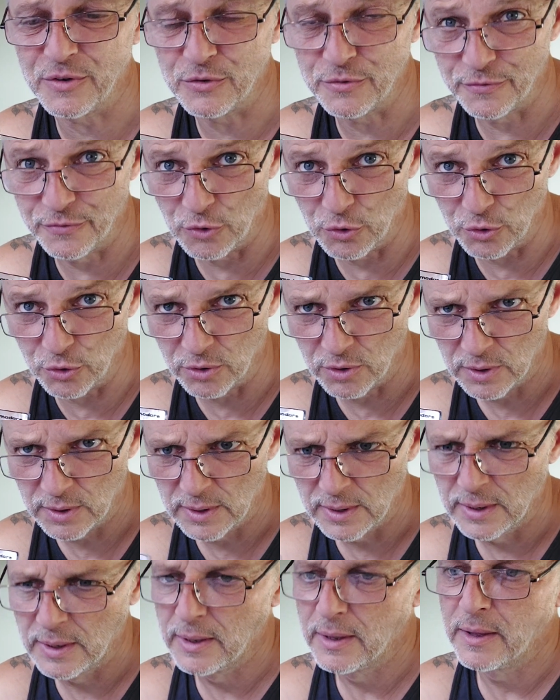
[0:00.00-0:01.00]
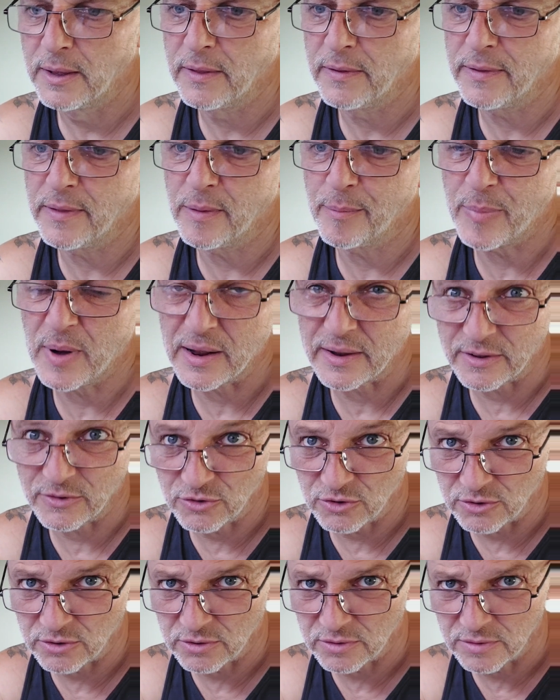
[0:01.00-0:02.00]
is foil, and then the back is
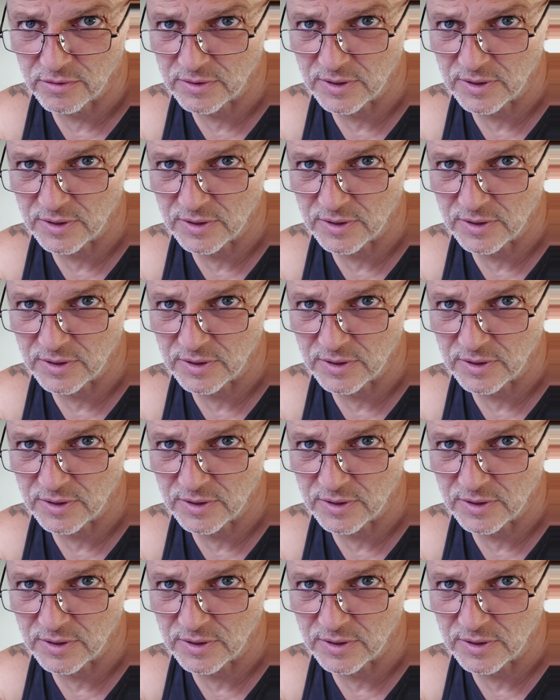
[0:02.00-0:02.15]
just